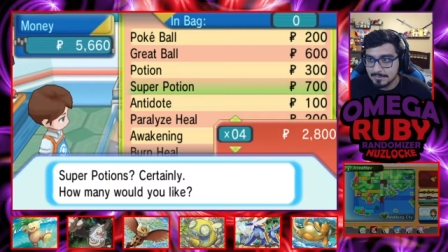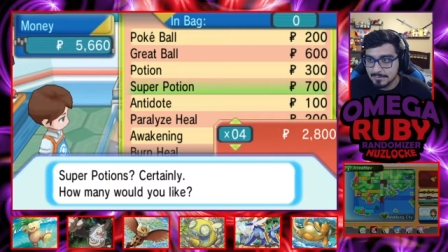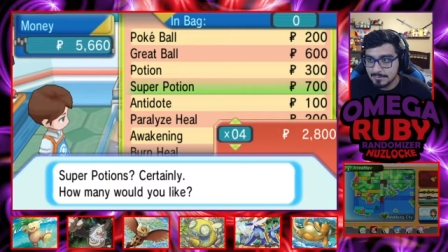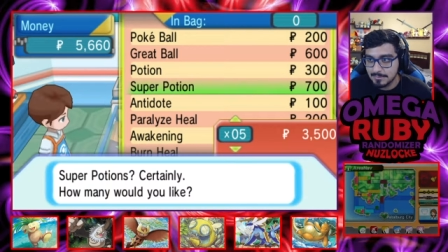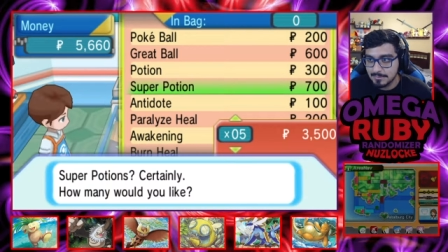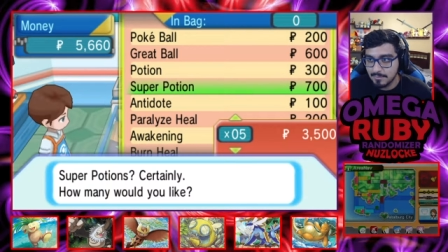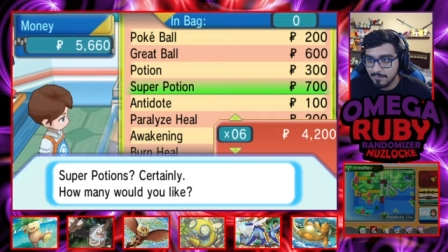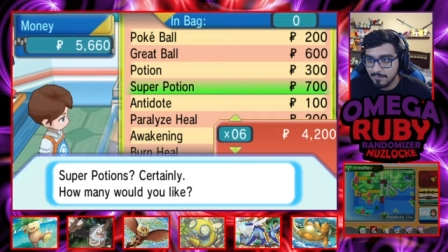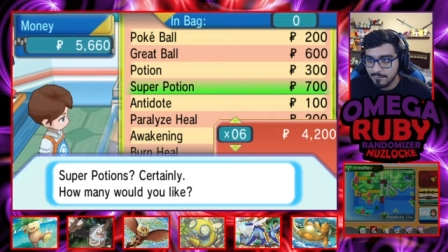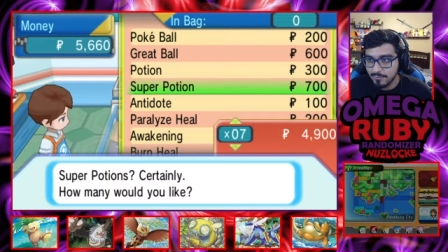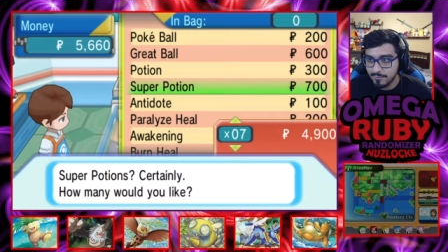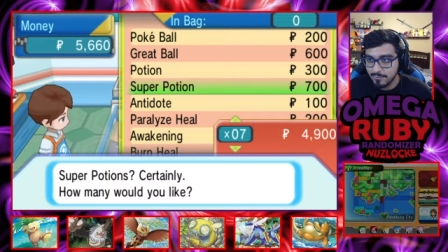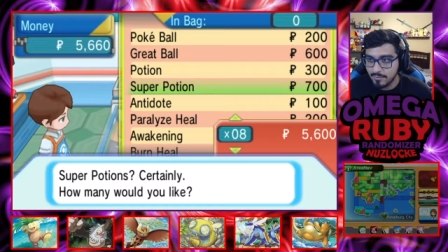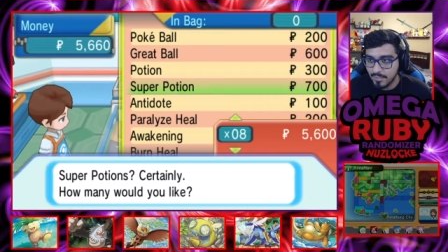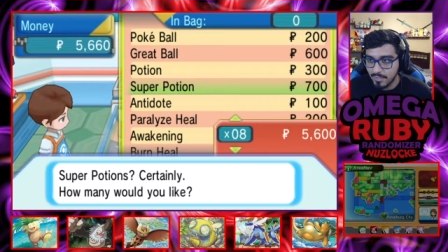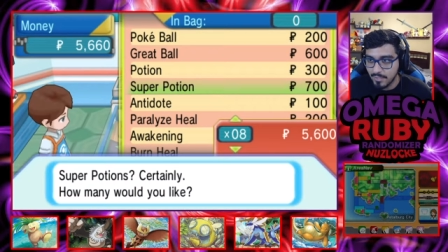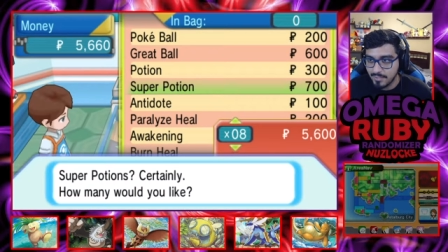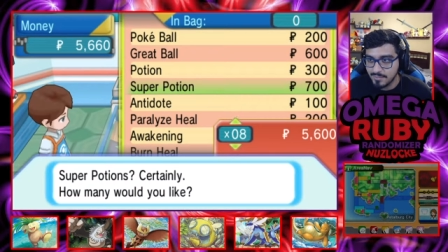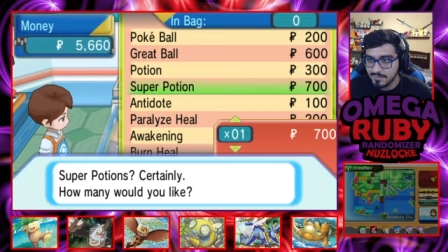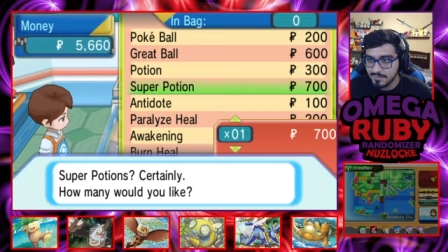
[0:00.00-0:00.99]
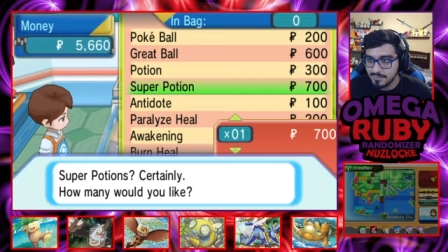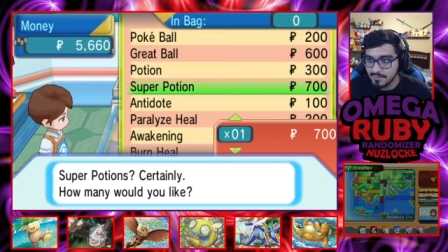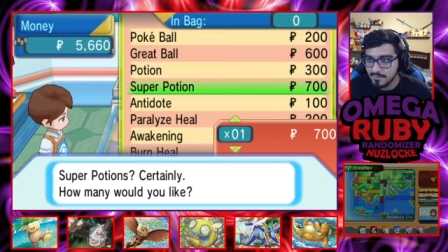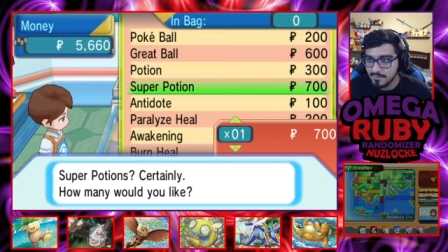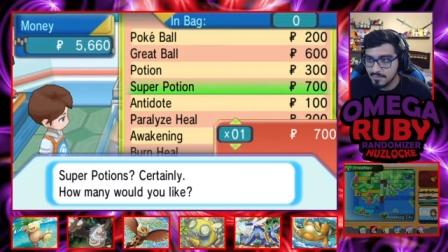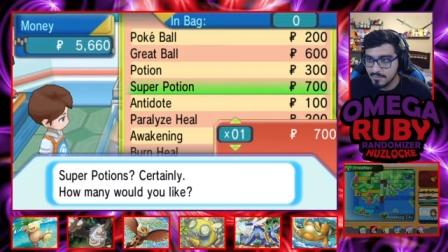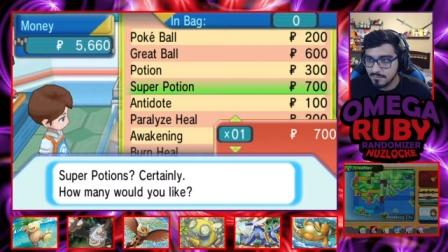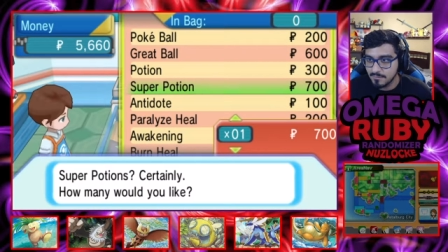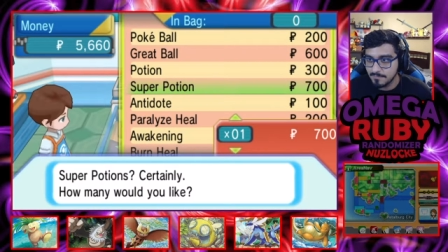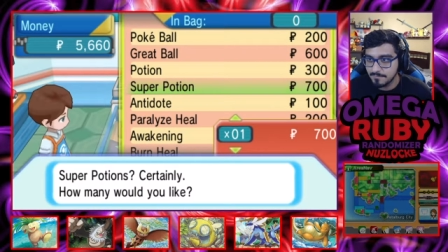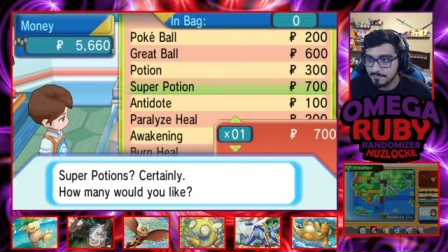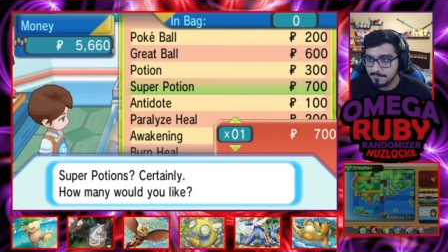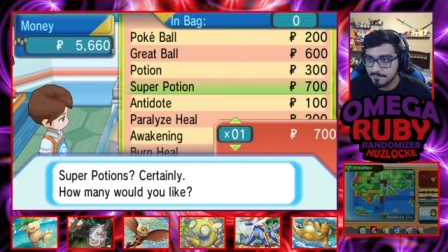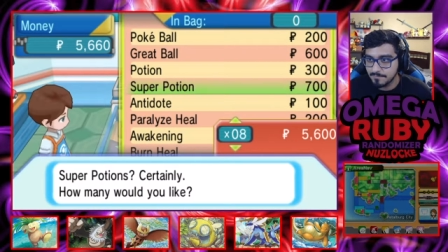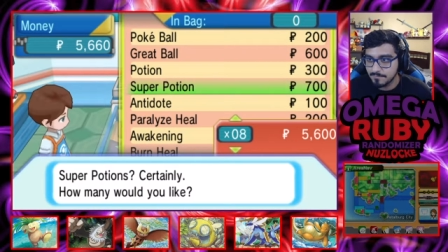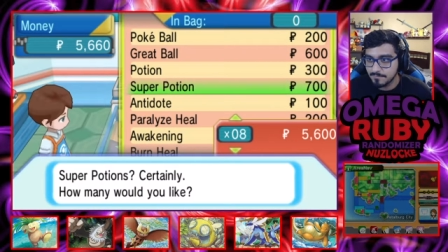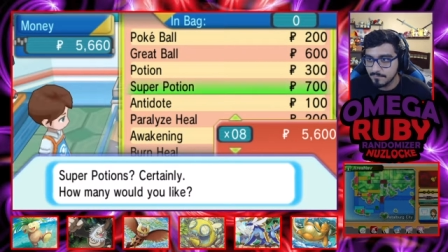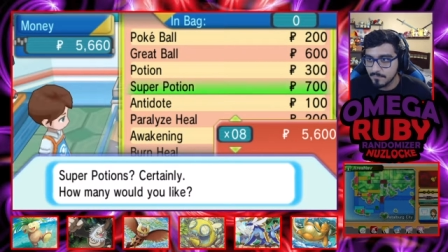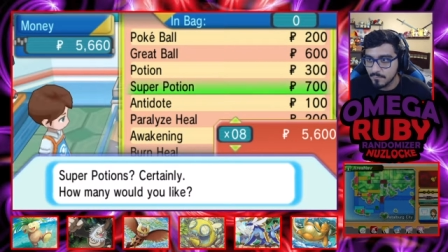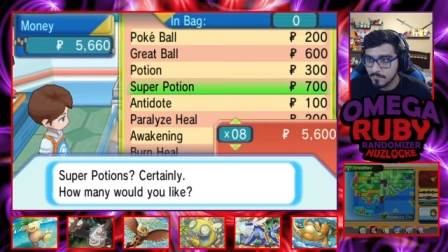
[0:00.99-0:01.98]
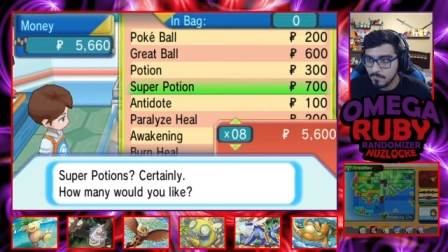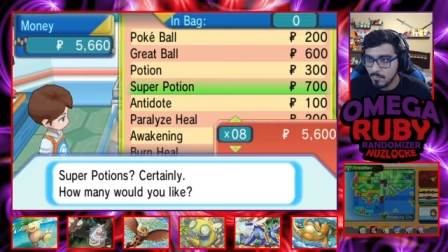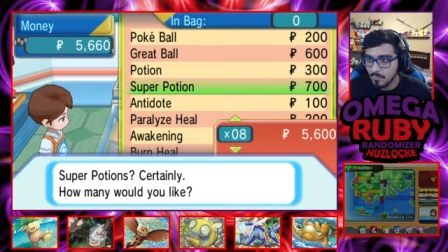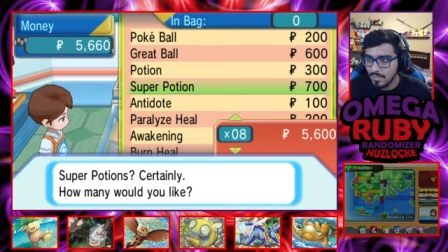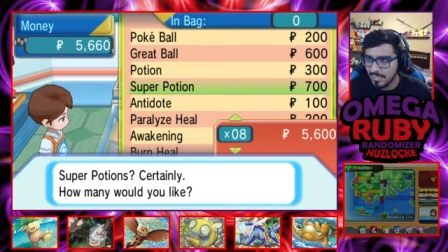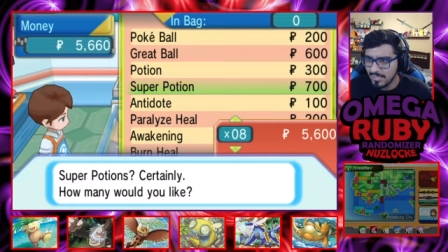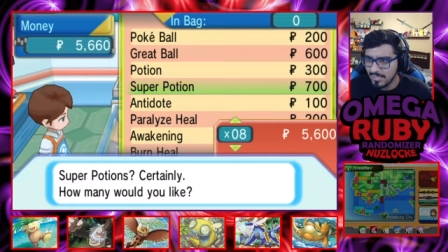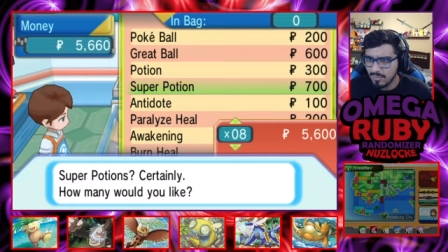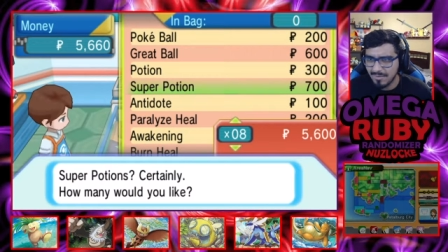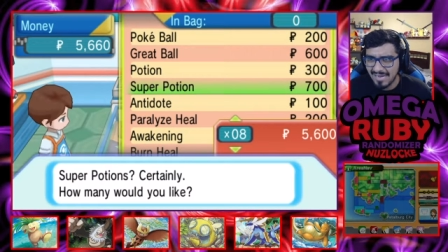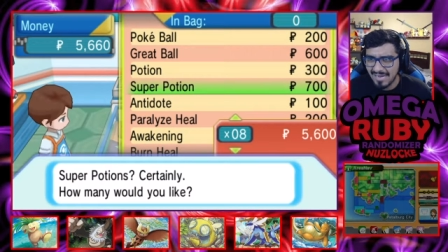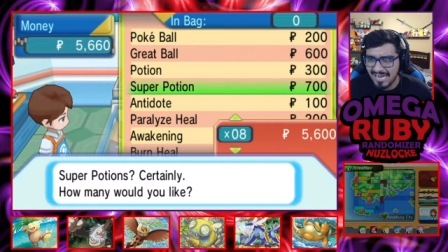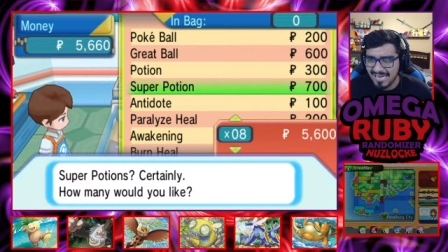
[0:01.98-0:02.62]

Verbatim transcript: of you guys. What are you gonna buy? I